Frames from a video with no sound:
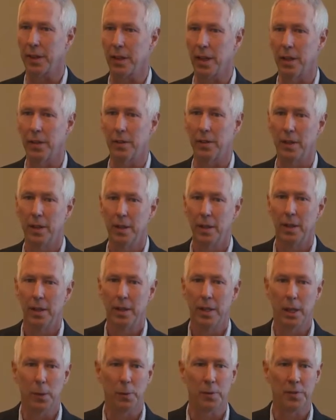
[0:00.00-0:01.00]
ago.
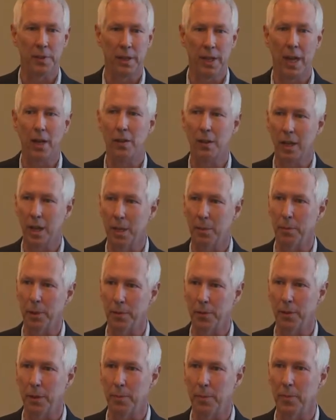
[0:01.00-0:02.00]
It was an outcome
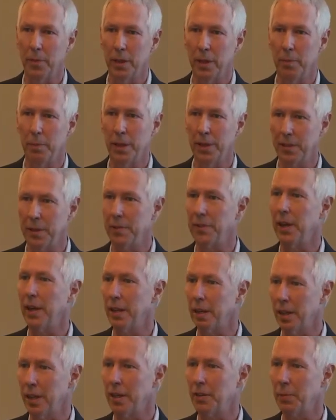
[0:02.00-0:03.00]
of the Business
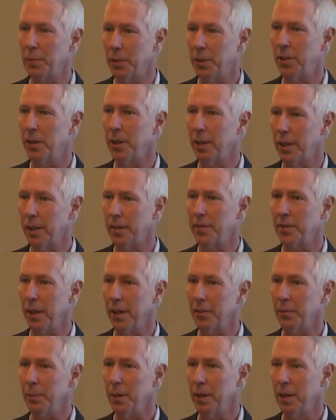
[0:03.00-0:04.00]
Analytics Maturity
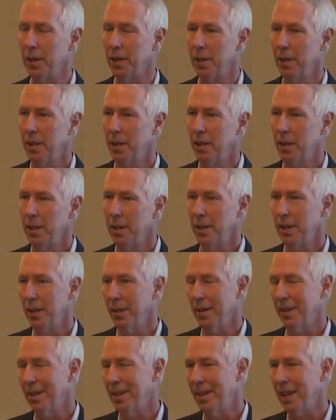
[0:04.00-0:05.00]
Assessment.
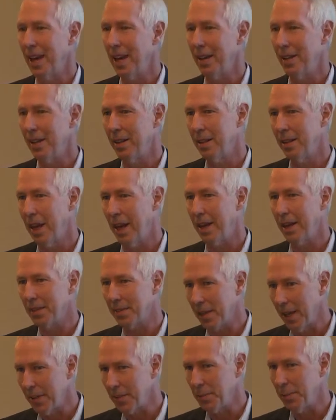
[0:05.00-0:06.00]
That
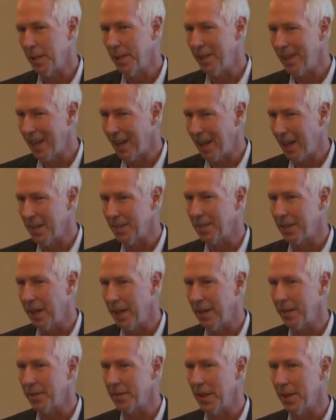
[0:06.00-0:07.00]
assessment, that
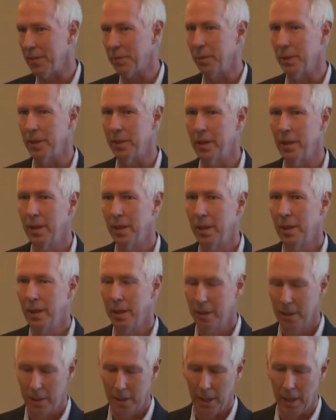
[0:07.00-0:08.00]
on-site assessment,
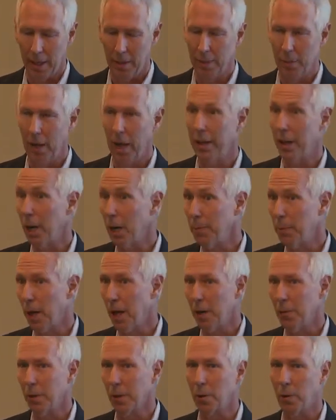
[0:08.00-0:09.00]
on our
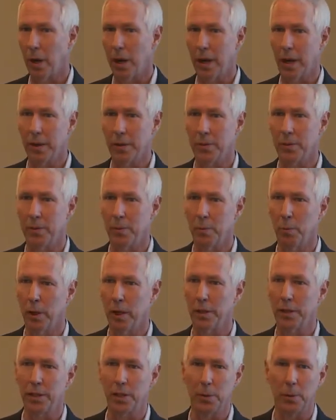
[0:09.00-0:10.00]
part requires 1
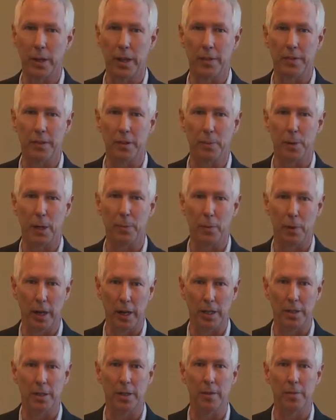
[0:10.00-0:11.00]
or 2 weeks of
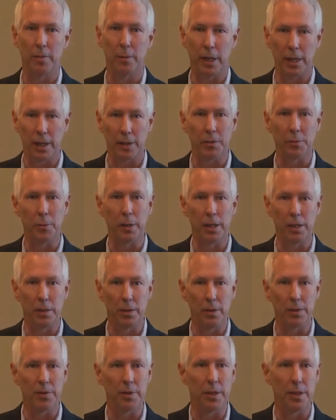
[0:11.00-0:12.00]
preparation because we
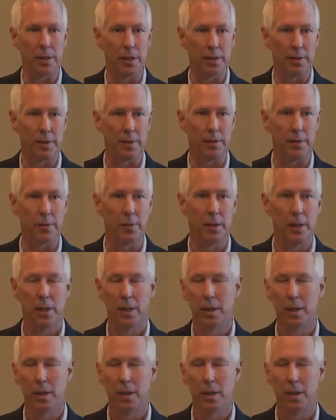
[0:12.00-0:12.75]
do a series of